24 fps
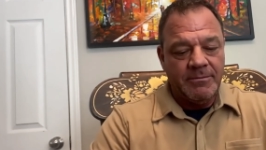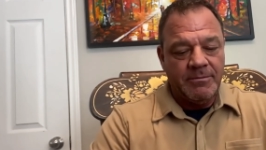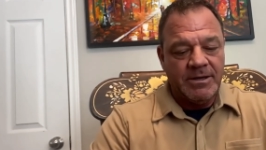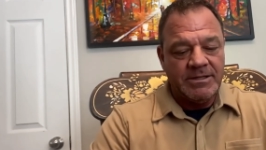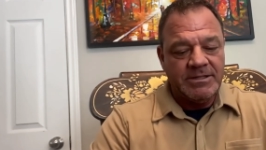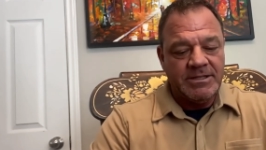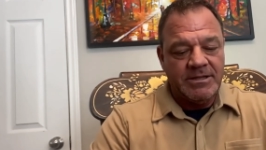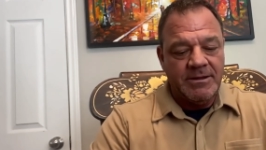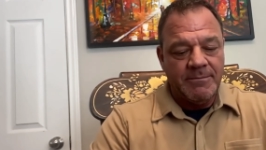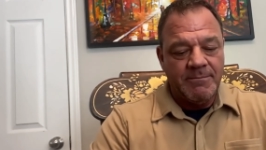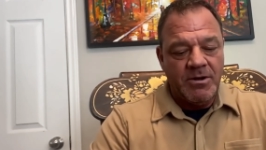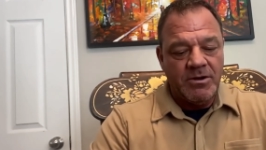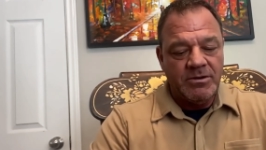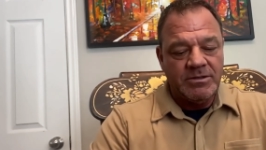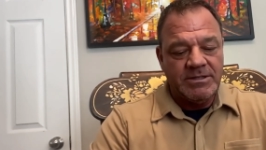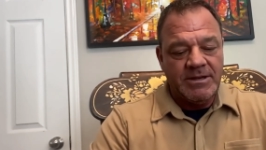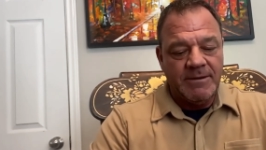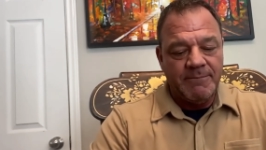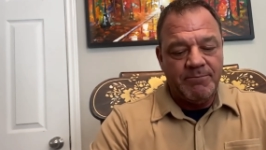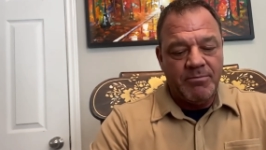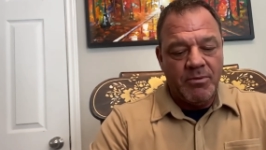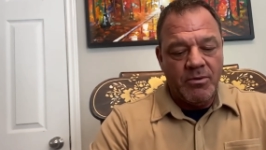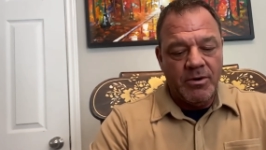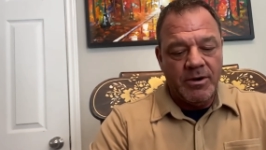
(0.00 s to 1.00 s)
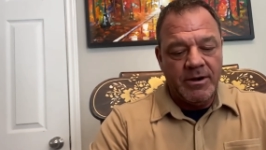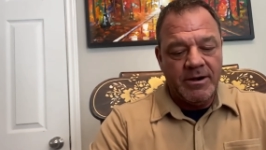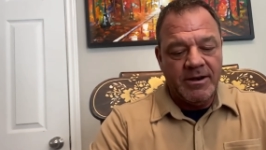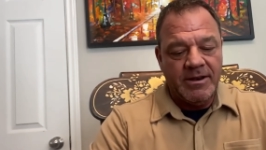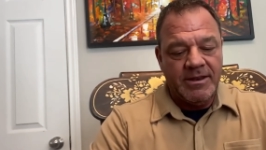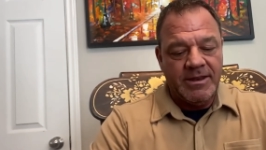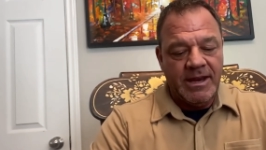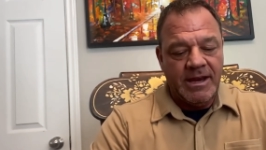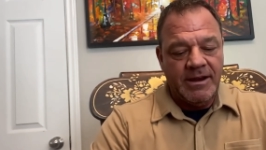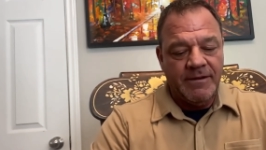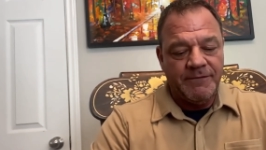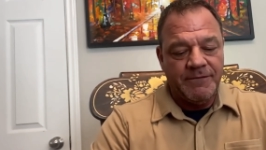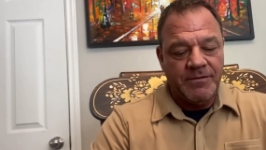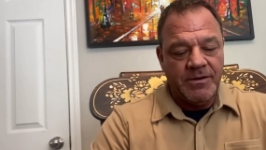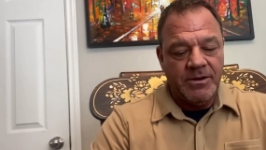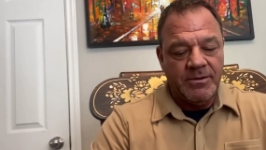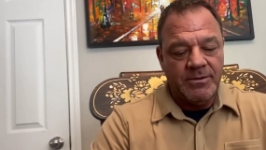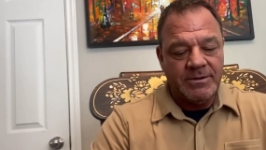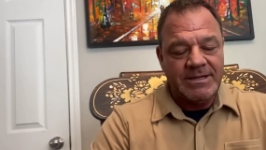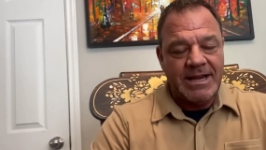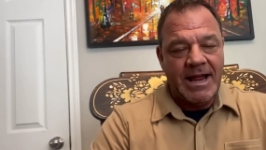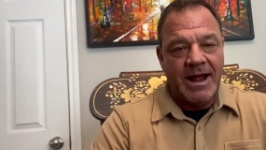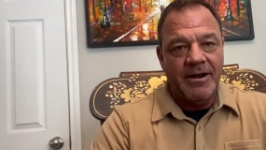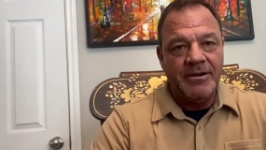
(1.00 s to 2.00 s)
what's the most important thing for
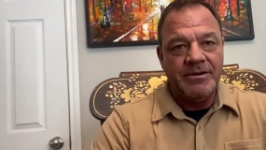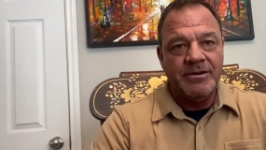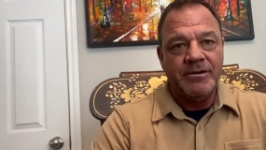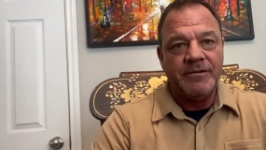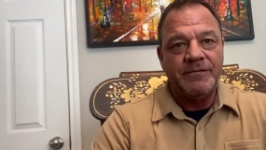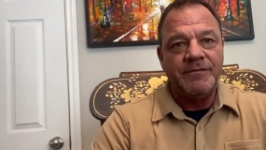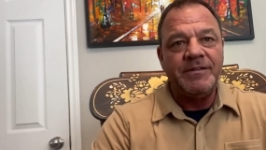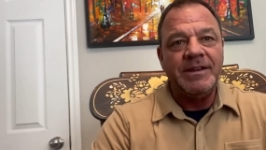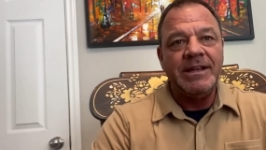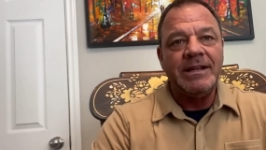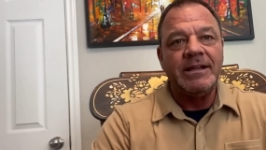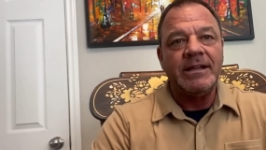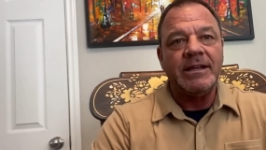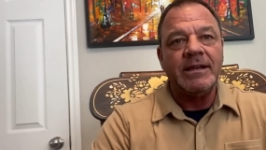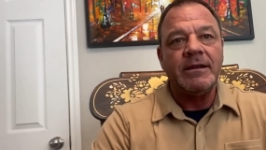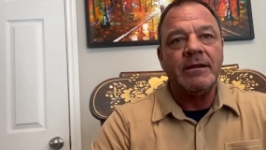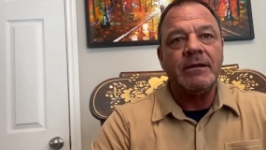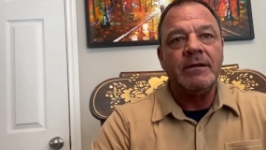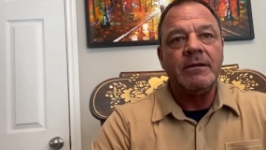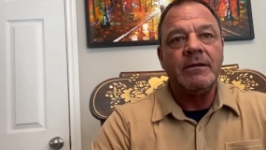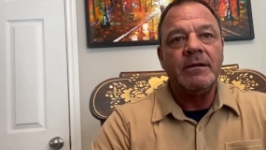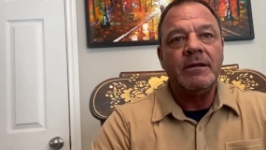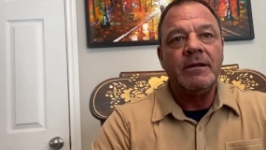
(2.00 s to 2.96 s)
you is how you're feeling,